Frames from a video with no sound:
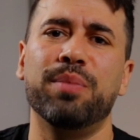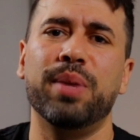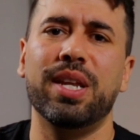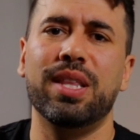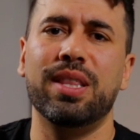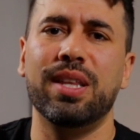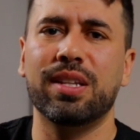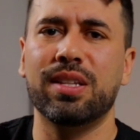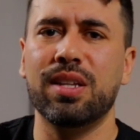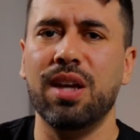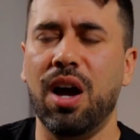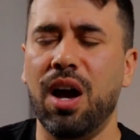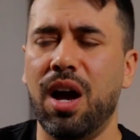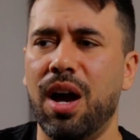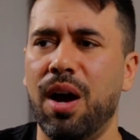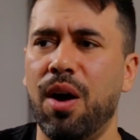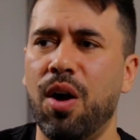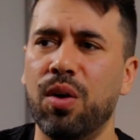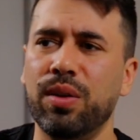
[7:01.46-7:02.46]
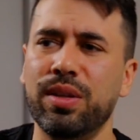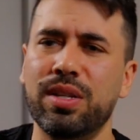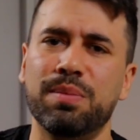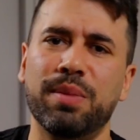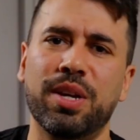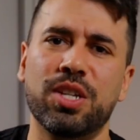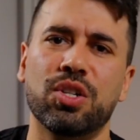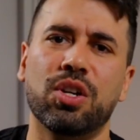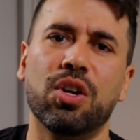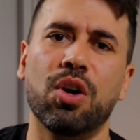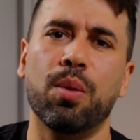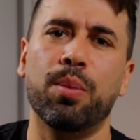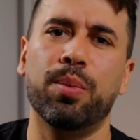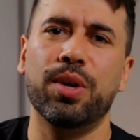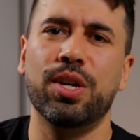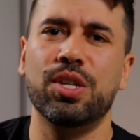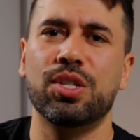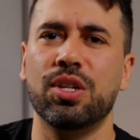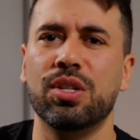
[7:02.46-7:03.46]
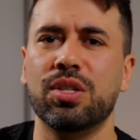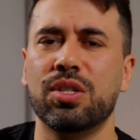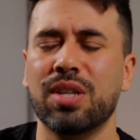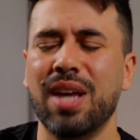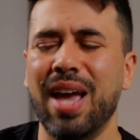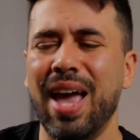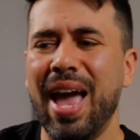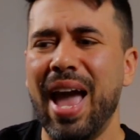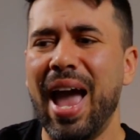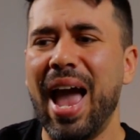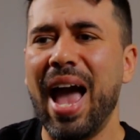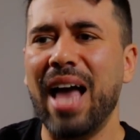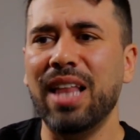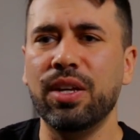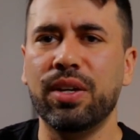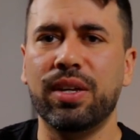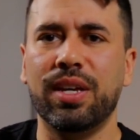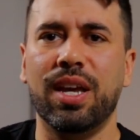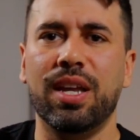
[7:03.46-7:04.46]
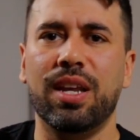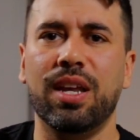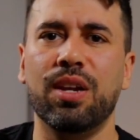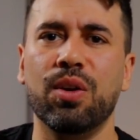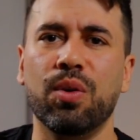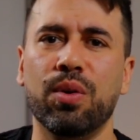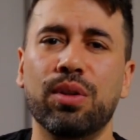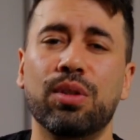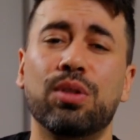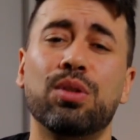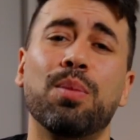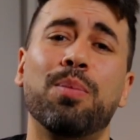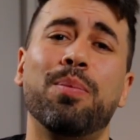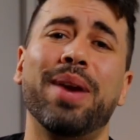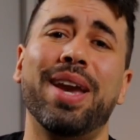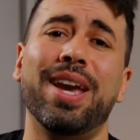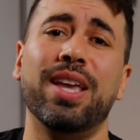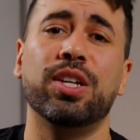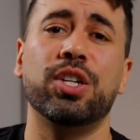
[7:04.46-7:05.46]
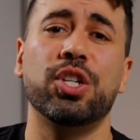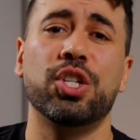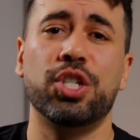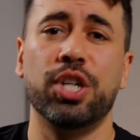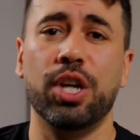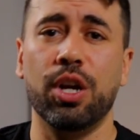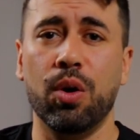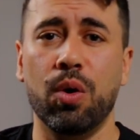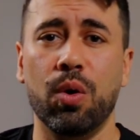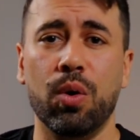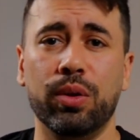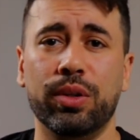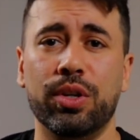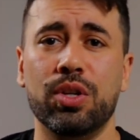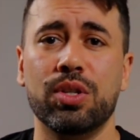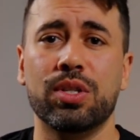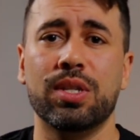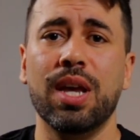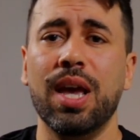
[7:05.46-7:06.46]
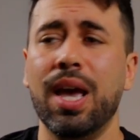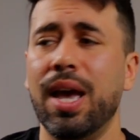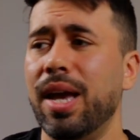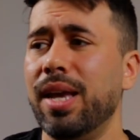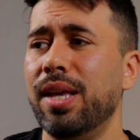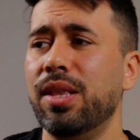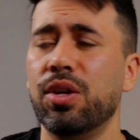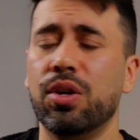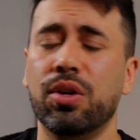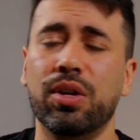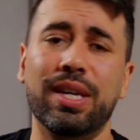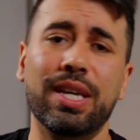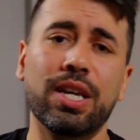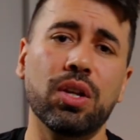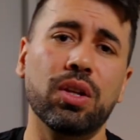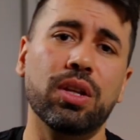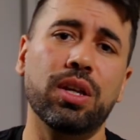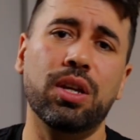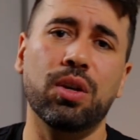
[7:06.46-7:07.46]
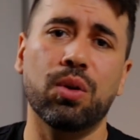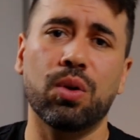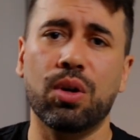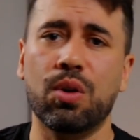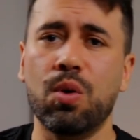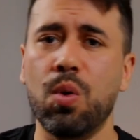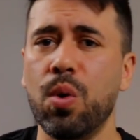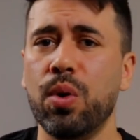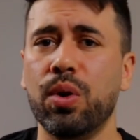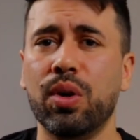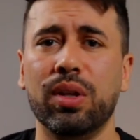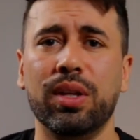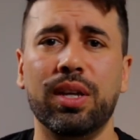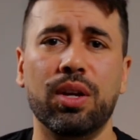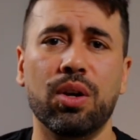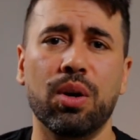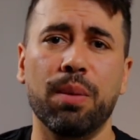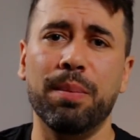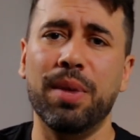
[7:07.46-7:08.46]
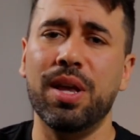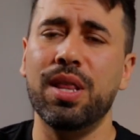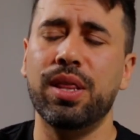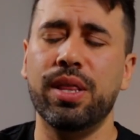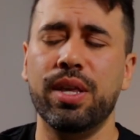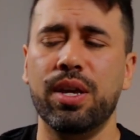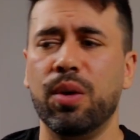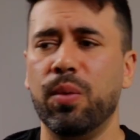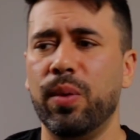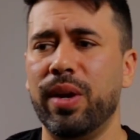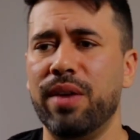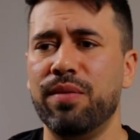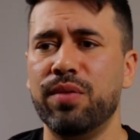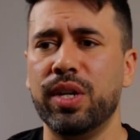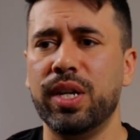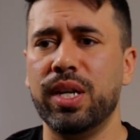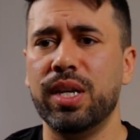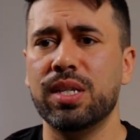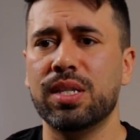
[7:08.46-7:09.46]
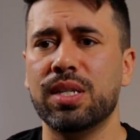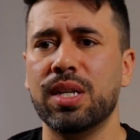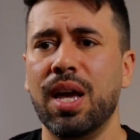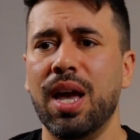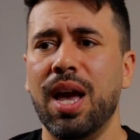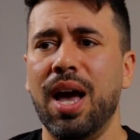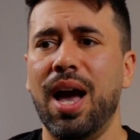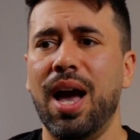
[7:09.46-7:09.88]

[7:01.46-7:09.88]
of money that all these major corporations allocate in order to pay their shareholders either yearly or quarterly or monthly or whatever it is